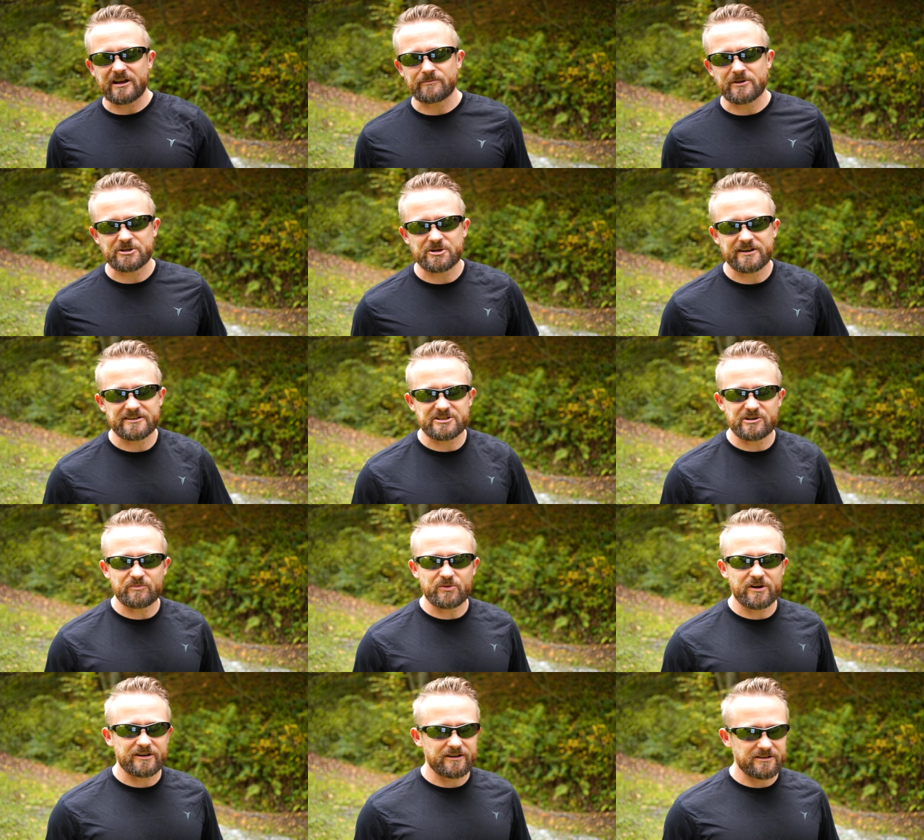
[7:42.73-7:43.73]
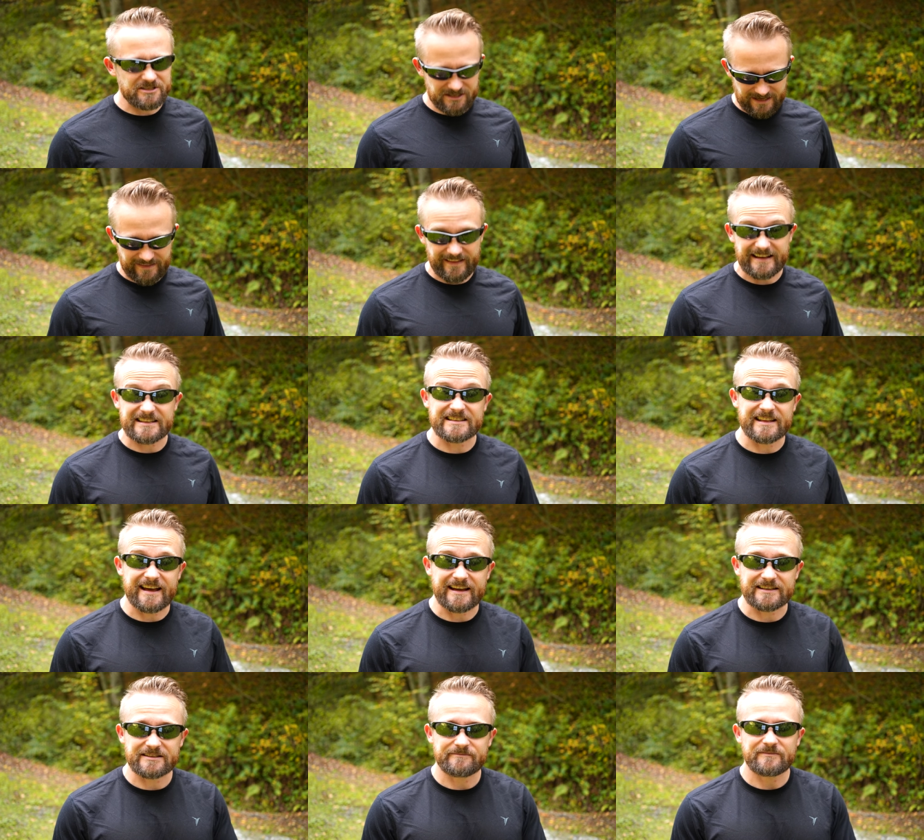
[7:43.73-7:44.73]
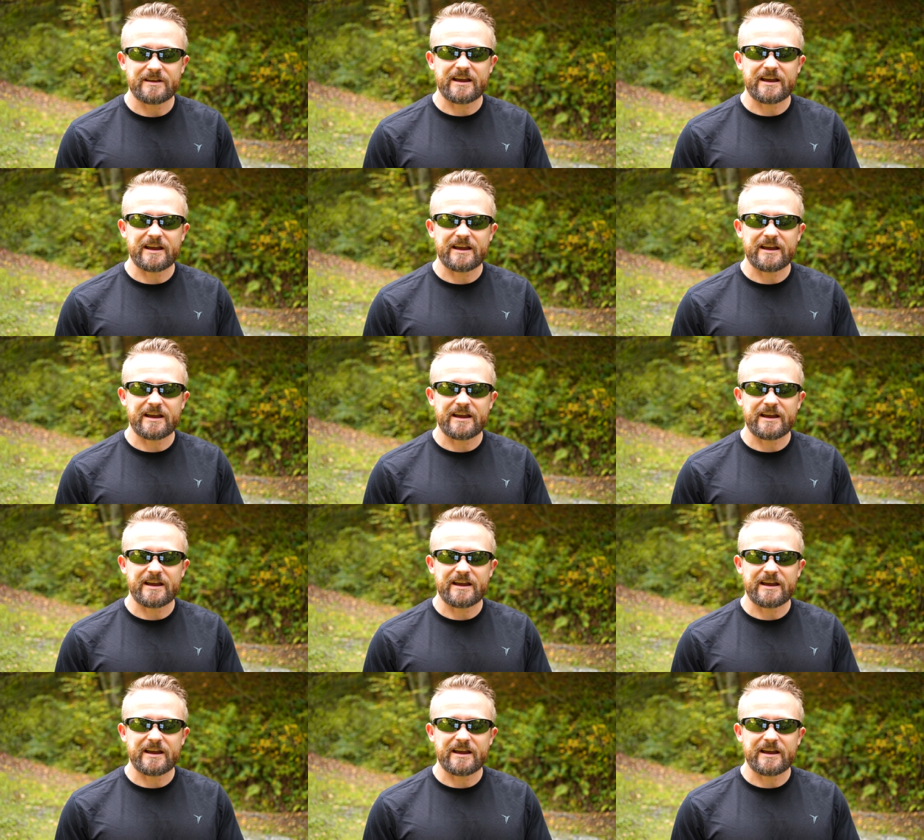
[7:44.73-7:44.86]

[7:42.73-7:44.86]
I'm not trying to sell products, and that's that.